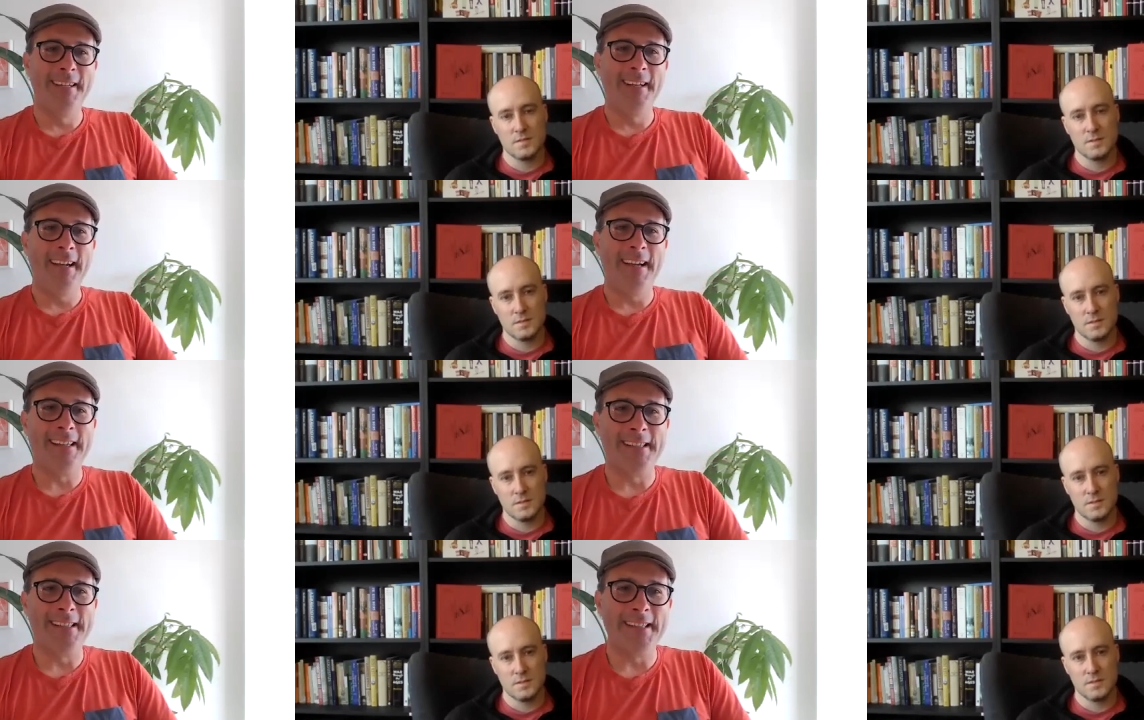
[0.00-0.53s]

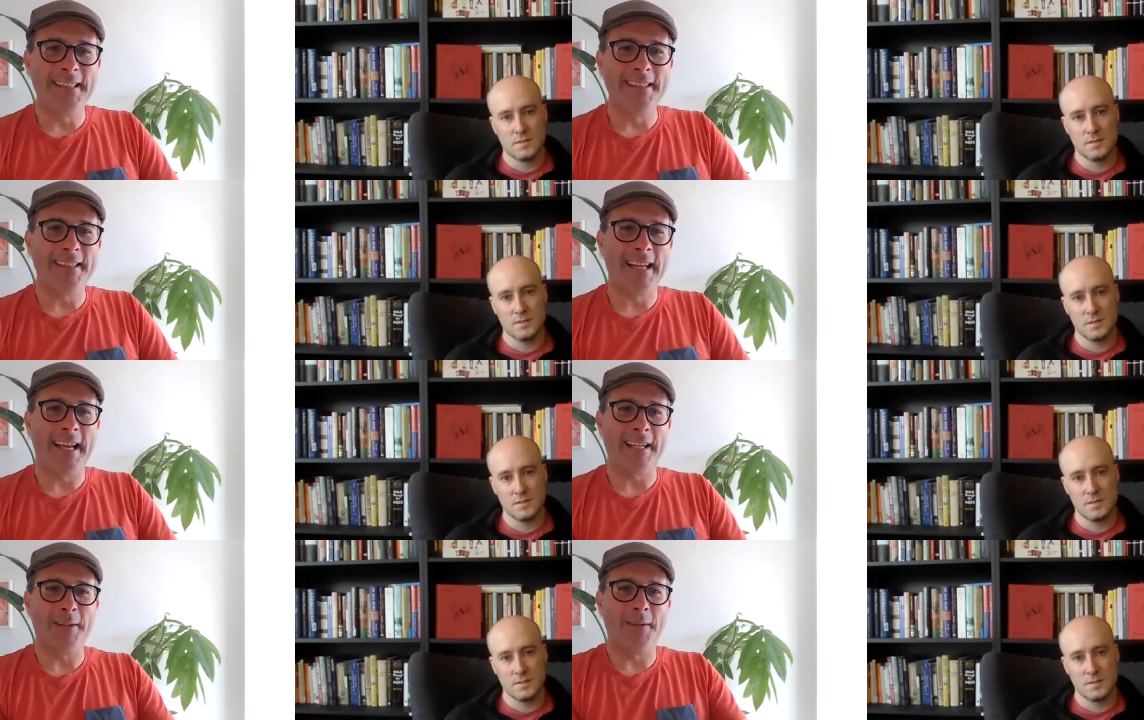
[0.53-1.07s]
Speaker 1: and they need to
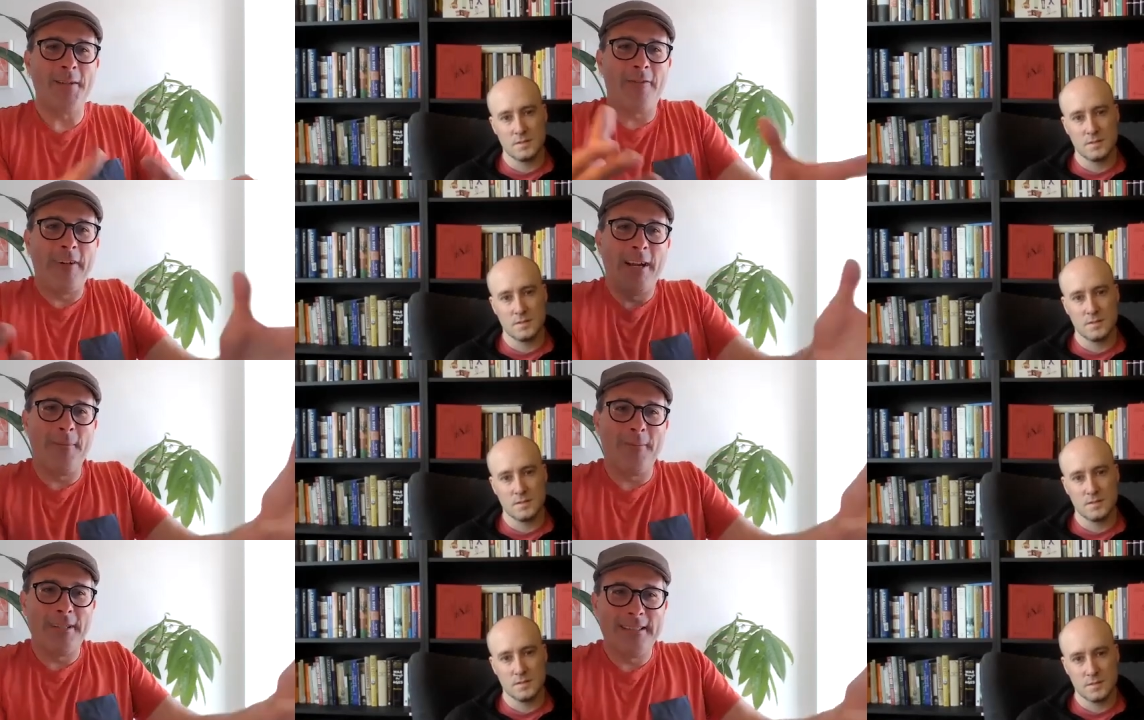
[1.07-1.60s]
hang out with their
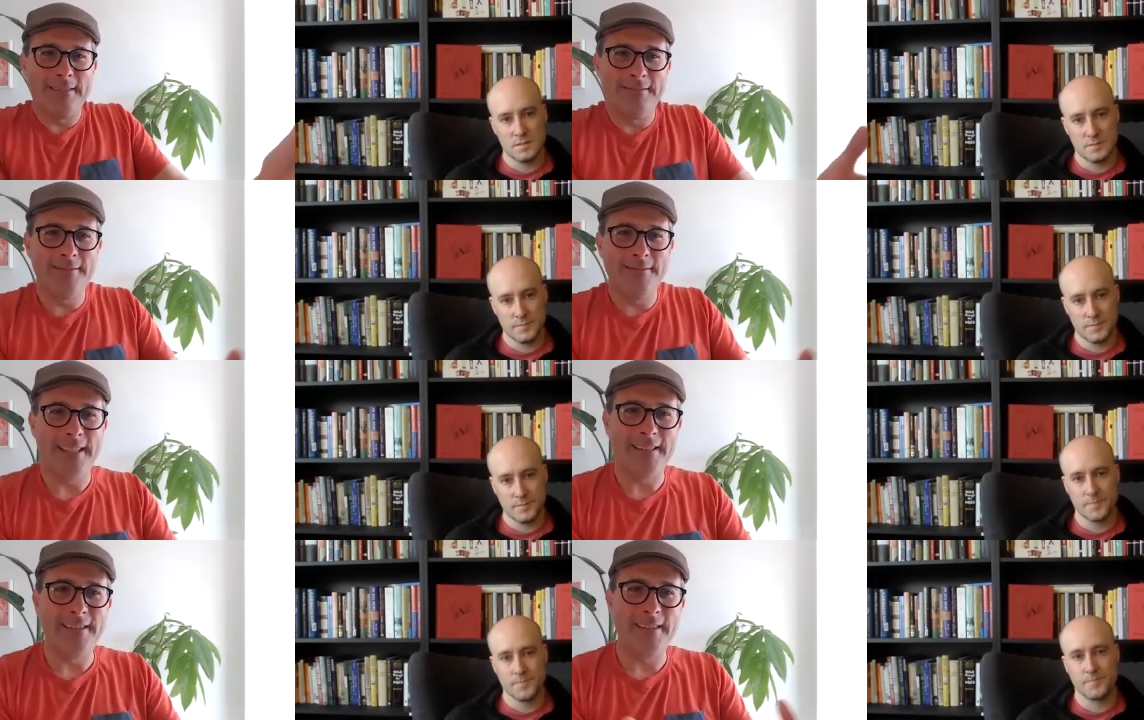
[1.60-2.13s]
family and,
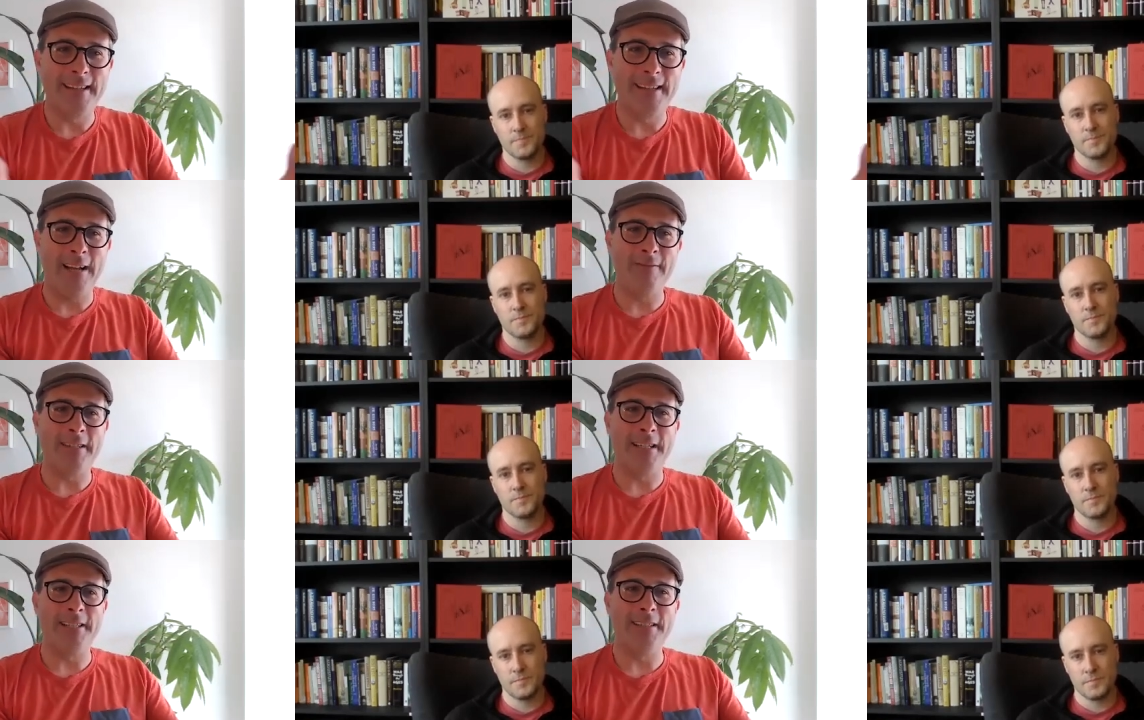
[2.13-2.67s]
and
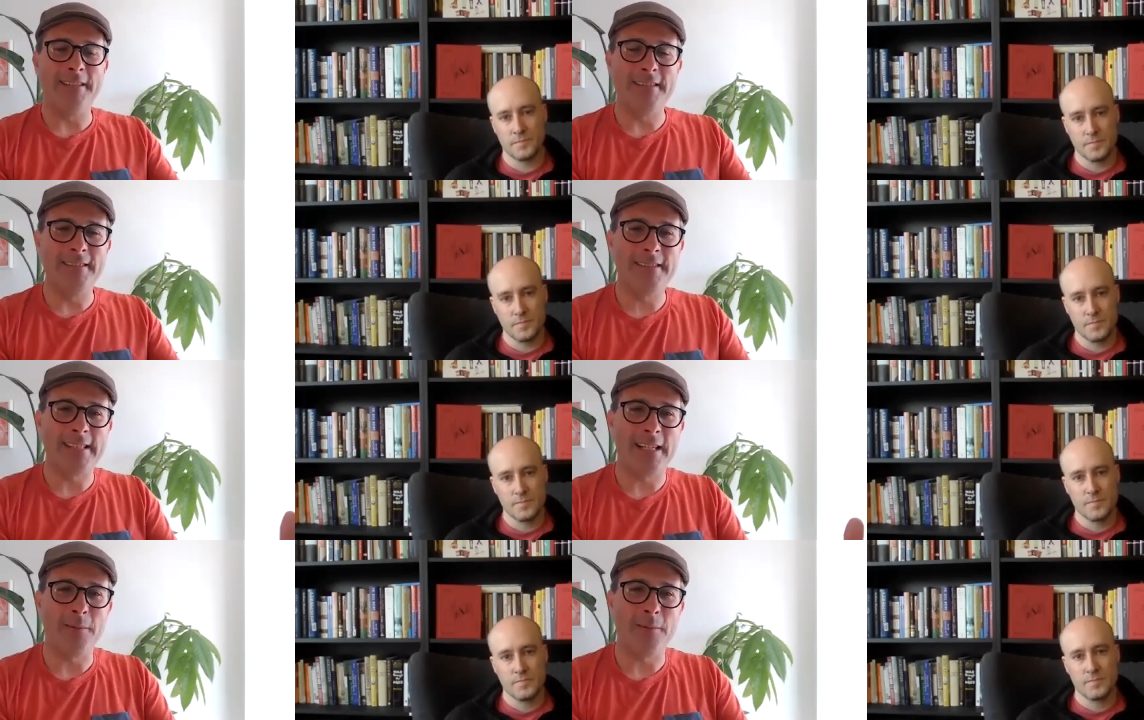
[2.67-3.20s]
have dinner and
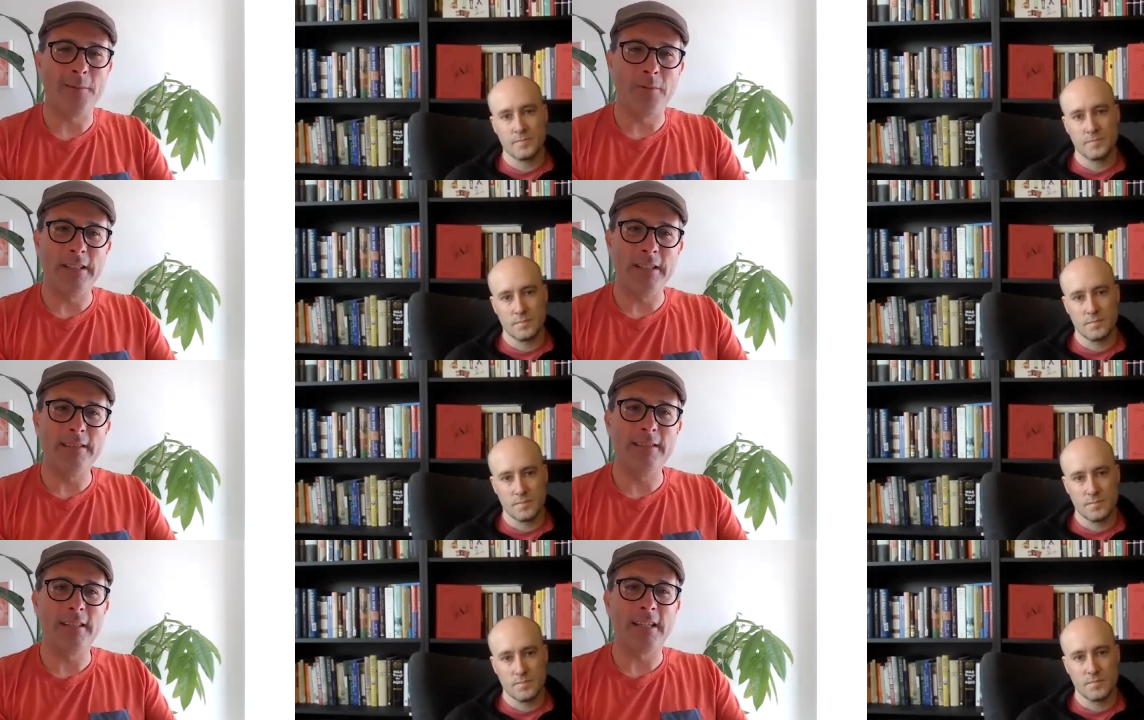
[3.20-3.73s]

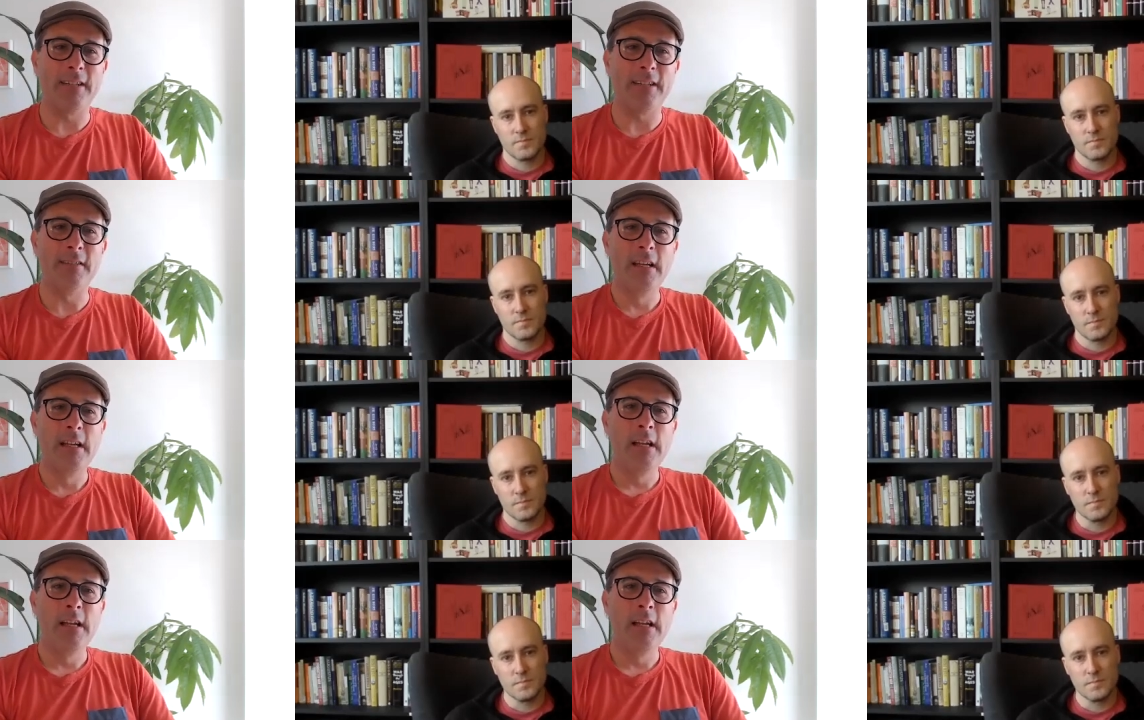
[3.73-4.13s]
celebrate, you know.